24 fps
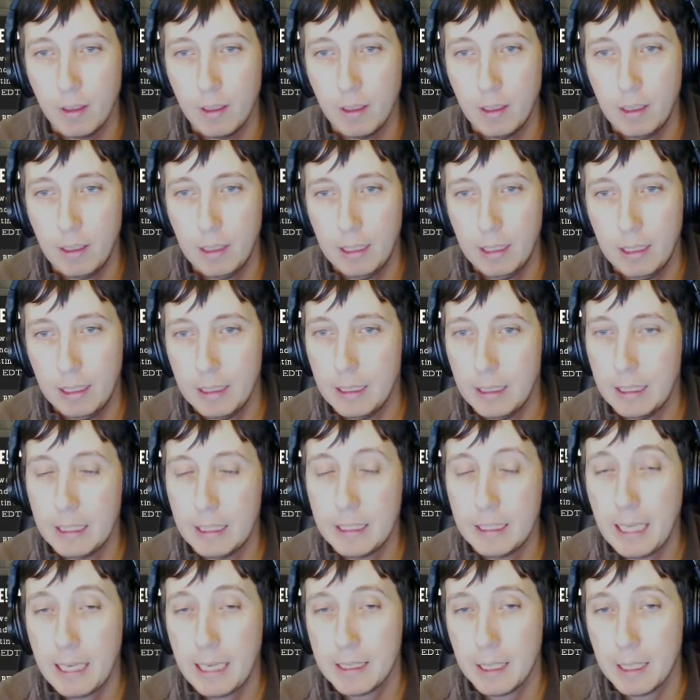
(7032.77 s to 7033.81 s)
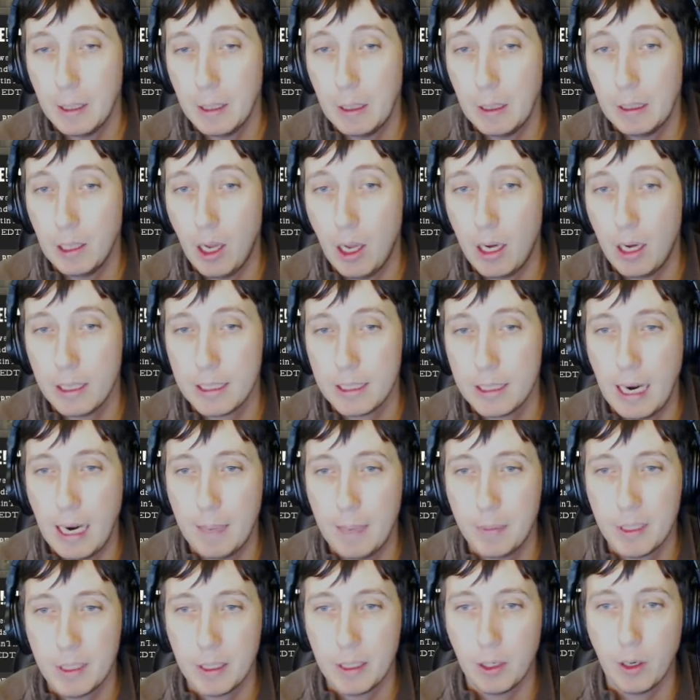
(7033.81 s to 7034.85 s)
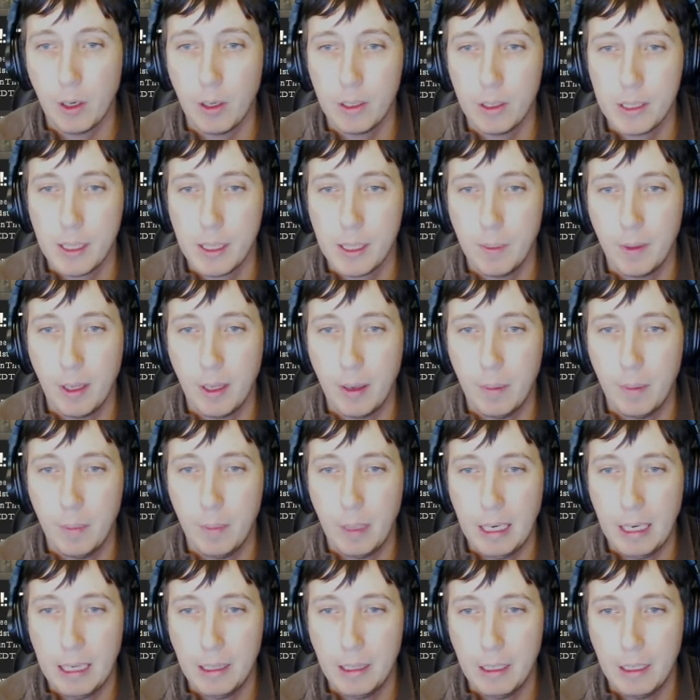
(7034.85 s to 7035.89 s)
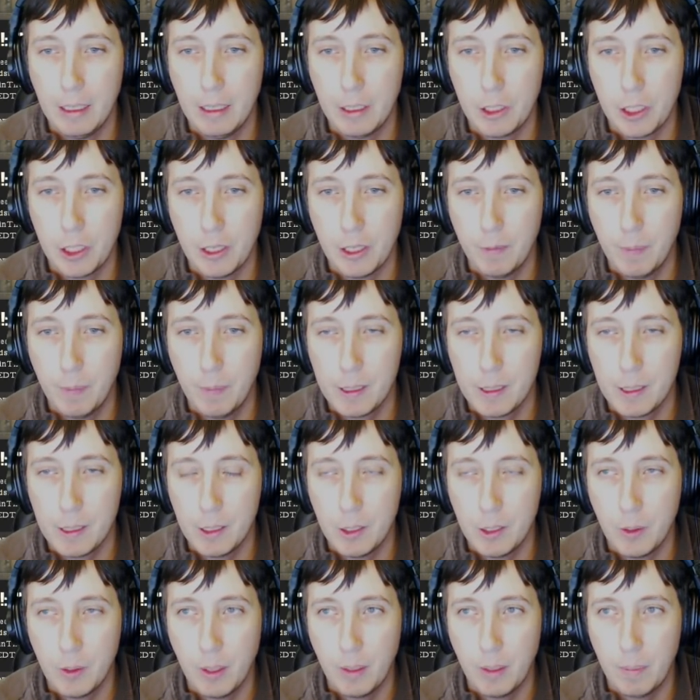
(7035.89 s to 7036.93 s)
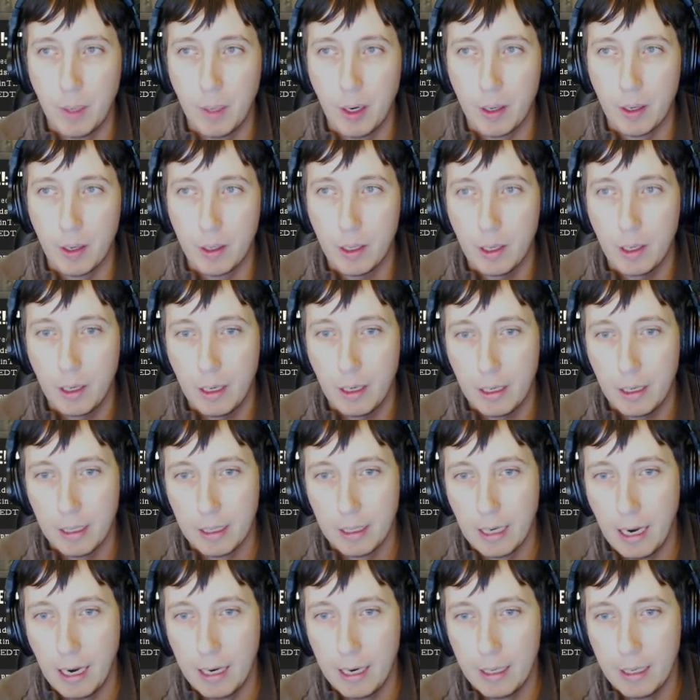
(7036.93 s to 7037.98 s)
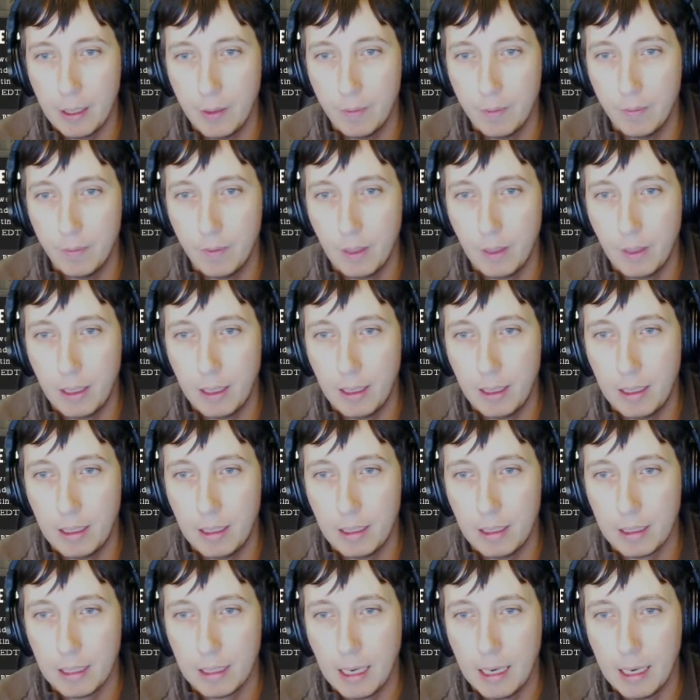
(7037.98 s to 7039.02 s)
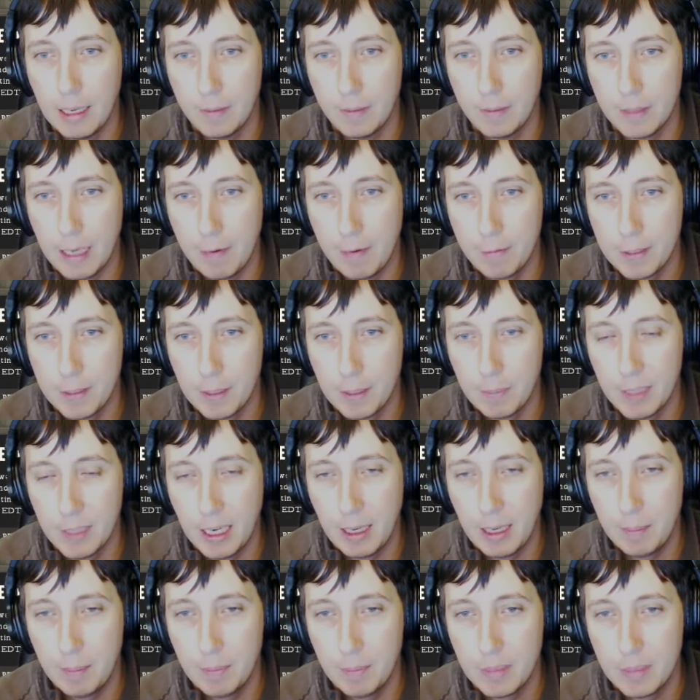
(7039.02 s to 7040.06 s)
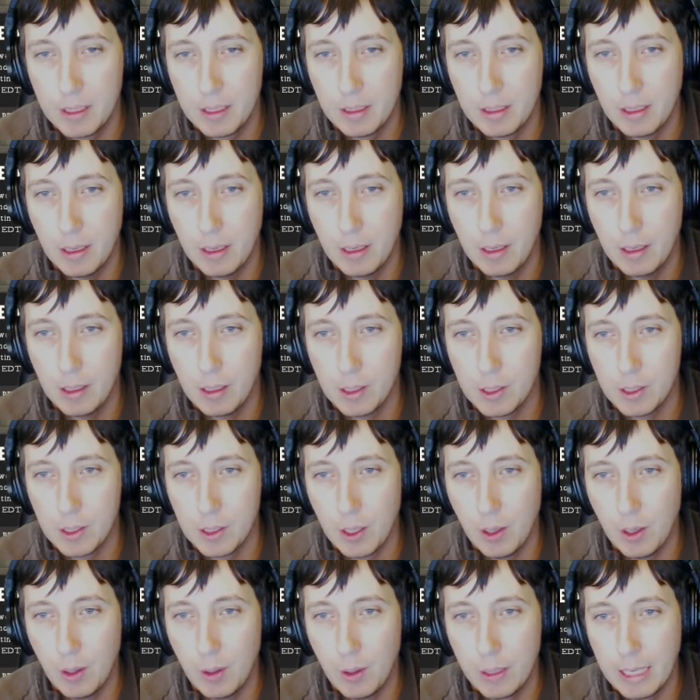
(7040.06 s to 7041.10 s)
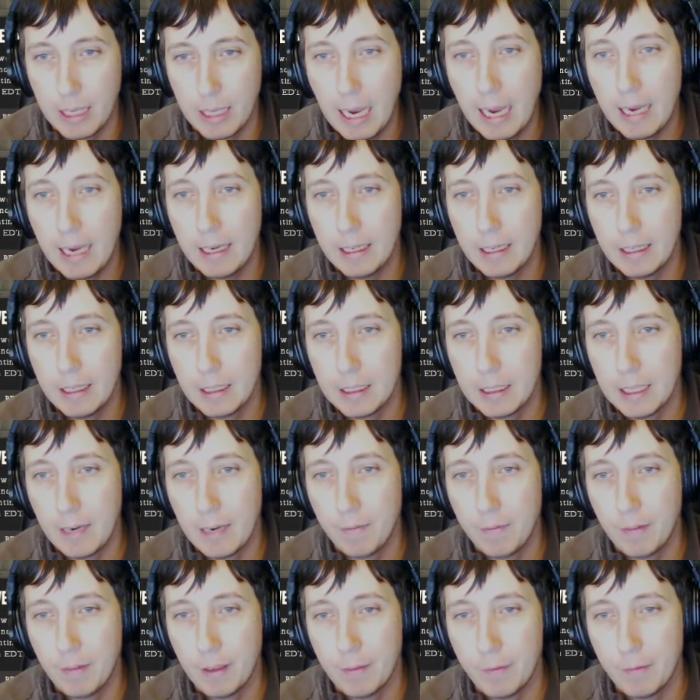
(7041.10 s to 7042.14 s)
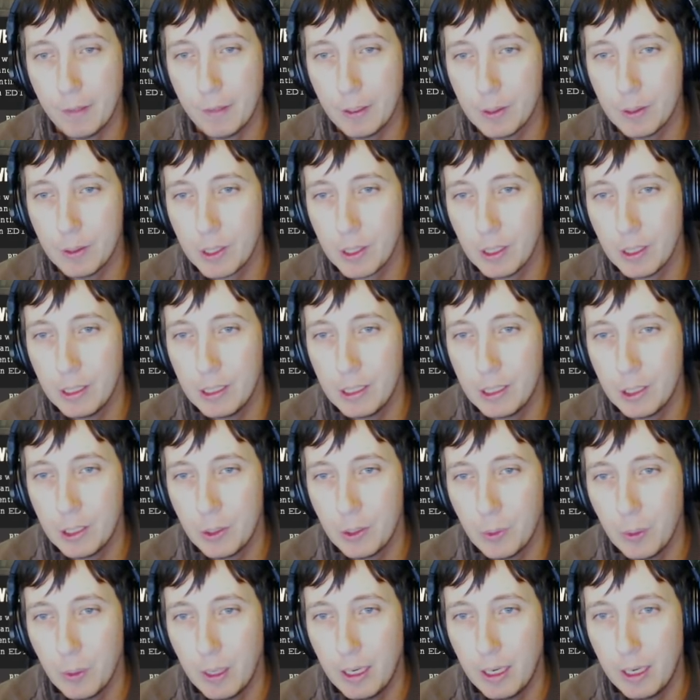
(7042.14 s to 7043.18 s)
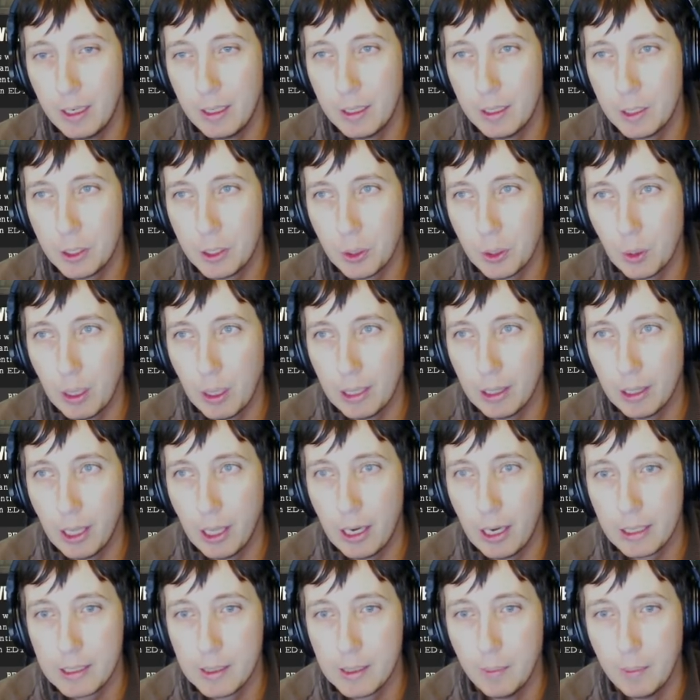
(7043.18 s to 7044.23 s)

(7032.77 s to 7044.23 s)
It takes a long time to earn some of them, and the achievements to do them are kind of tough sometimes. So yeah, it definitely feels good to unlock some